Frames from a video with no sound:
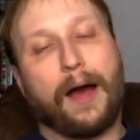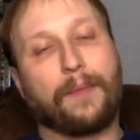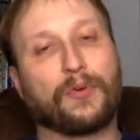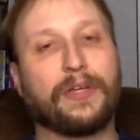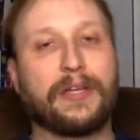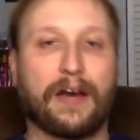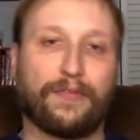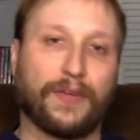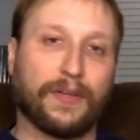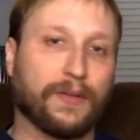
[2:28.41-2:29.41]
I'm really not
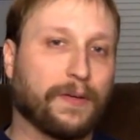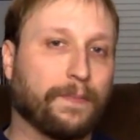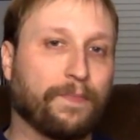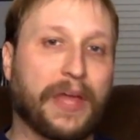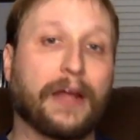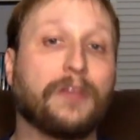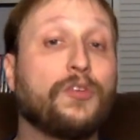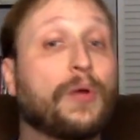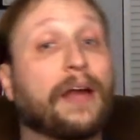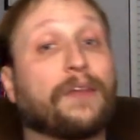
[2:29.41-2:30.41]
feeling them. And I
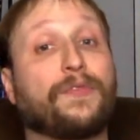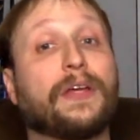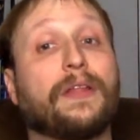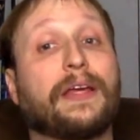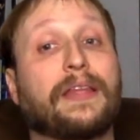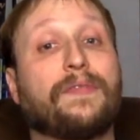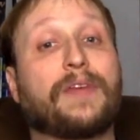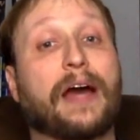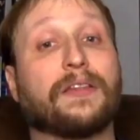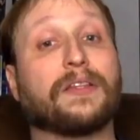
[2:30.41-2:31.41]
do kind of feel like they've
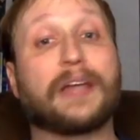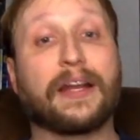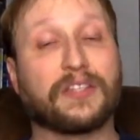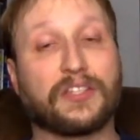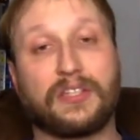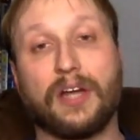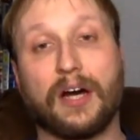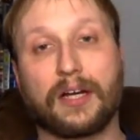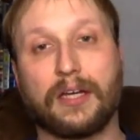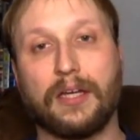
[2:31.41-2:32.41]
gotten kind of
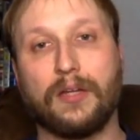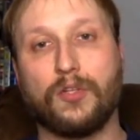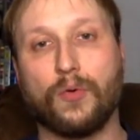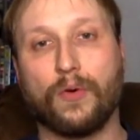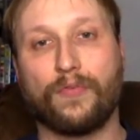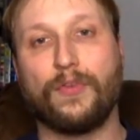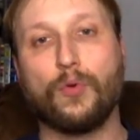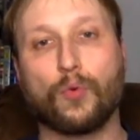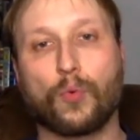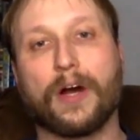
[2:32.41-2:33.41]
stuck into a
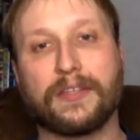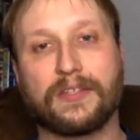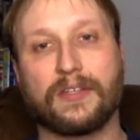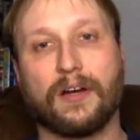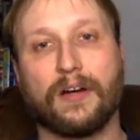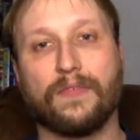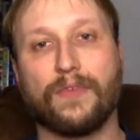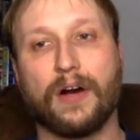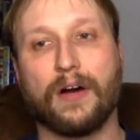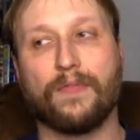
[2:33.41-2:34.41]
few ruts of,
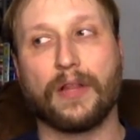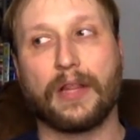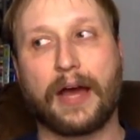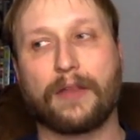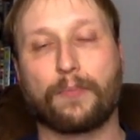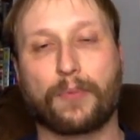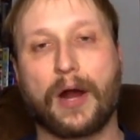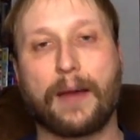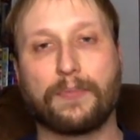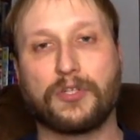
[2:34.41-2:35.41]
of a lot of the
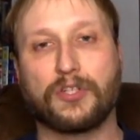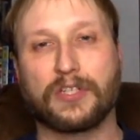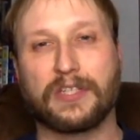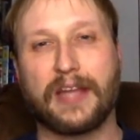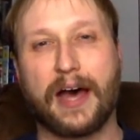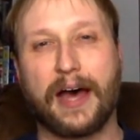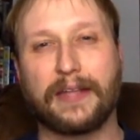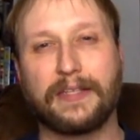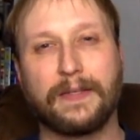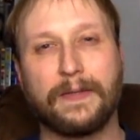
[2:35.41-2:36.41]
props just
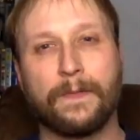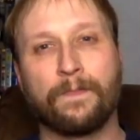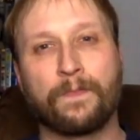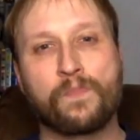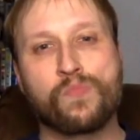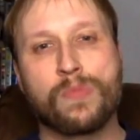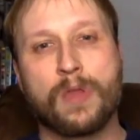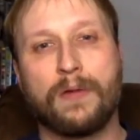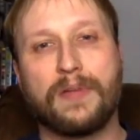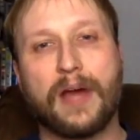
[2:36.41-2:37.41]
not
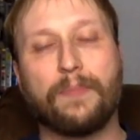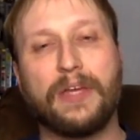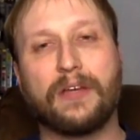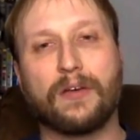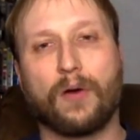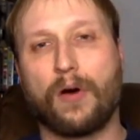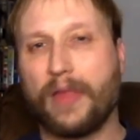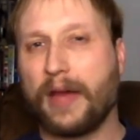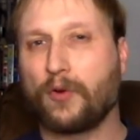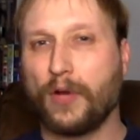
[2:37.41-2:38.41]
not being all
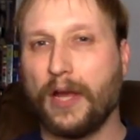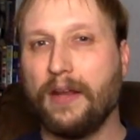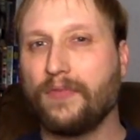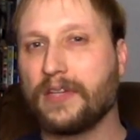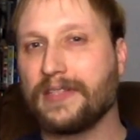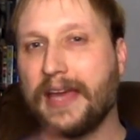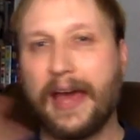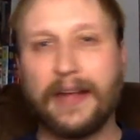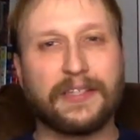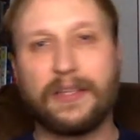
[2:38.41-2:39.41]
that creative because they
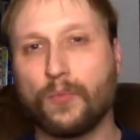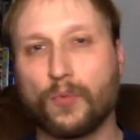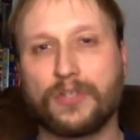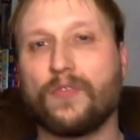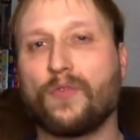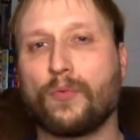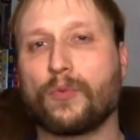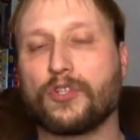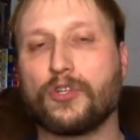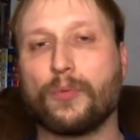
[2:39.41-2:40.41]
had a stint where some of them
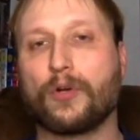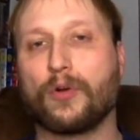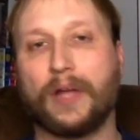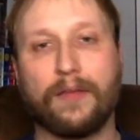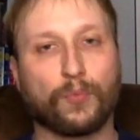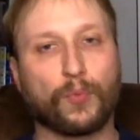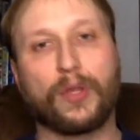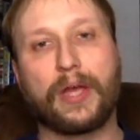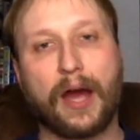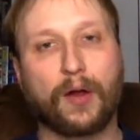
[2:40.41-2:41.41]
were super creative and
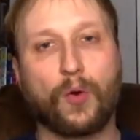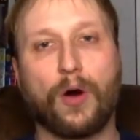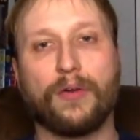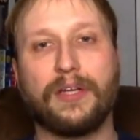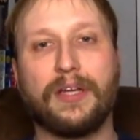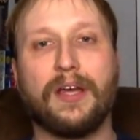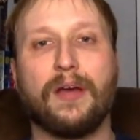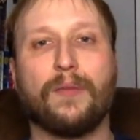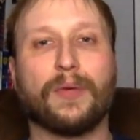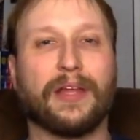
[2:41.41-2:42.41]
really high quality,
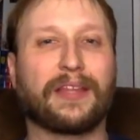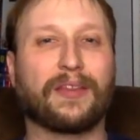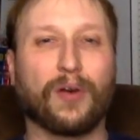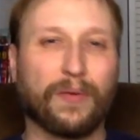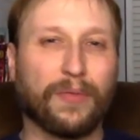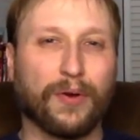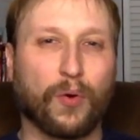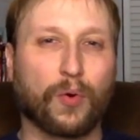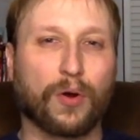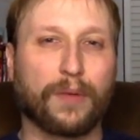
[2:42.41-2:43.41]
but like the the
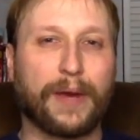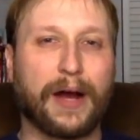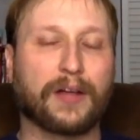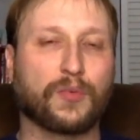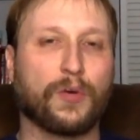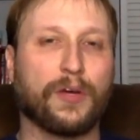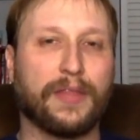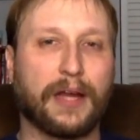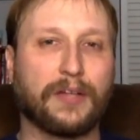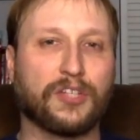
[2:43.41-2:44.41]
horror box one
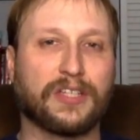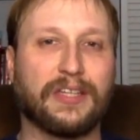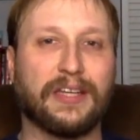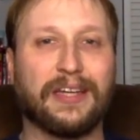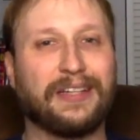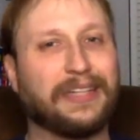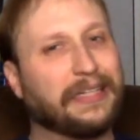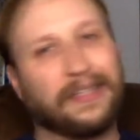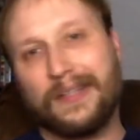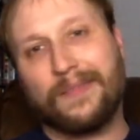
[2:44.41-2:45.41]
that I just did,
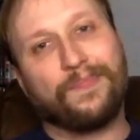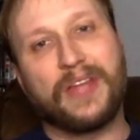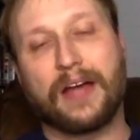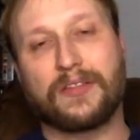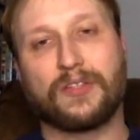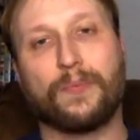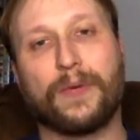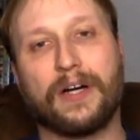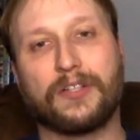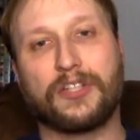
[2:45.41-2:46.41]
not so
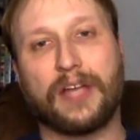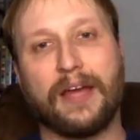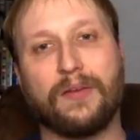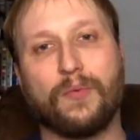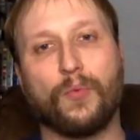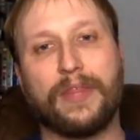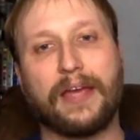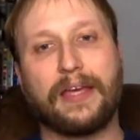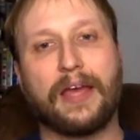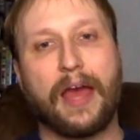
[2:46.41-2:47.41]
much. And when
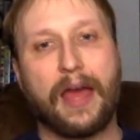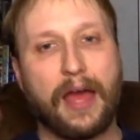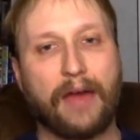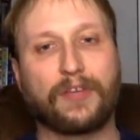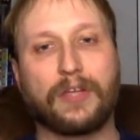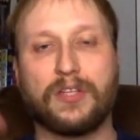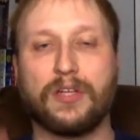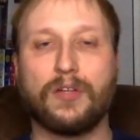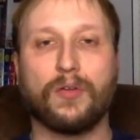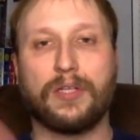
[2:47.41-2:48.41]
they have
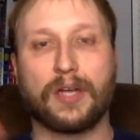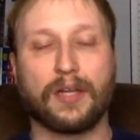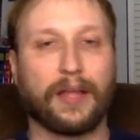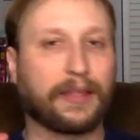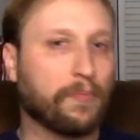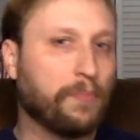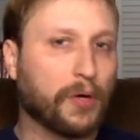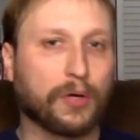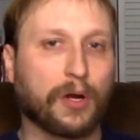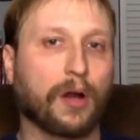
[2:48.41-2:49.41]
continually done like the
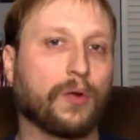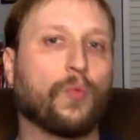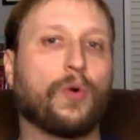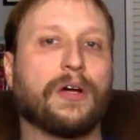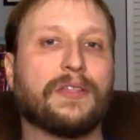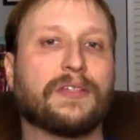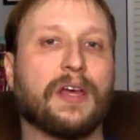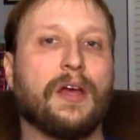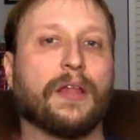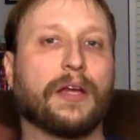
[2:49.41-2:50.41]
milk carton ones,
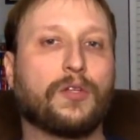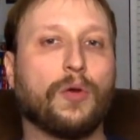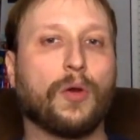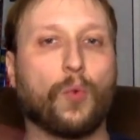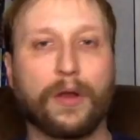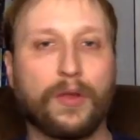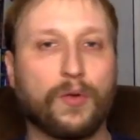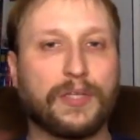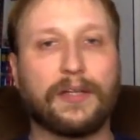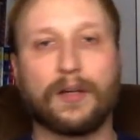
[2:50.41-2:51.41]
like doing one of
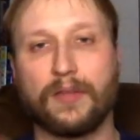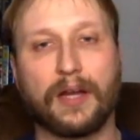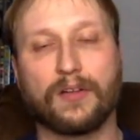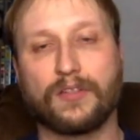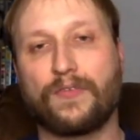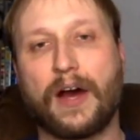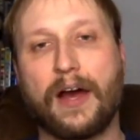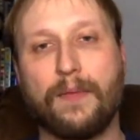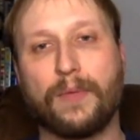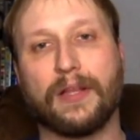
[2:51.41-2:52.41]
those here and there is
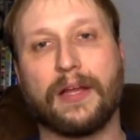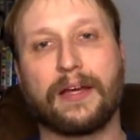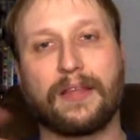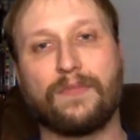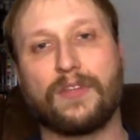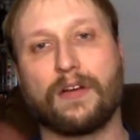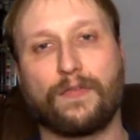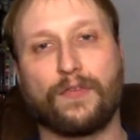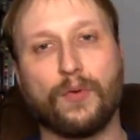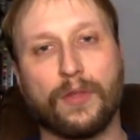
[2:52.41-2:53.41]
fine, but like they've done a
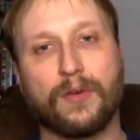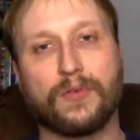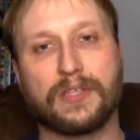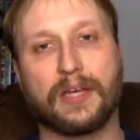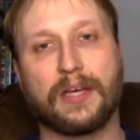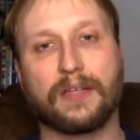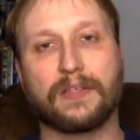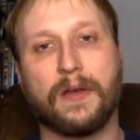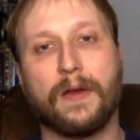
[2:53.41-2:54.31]
few of those things.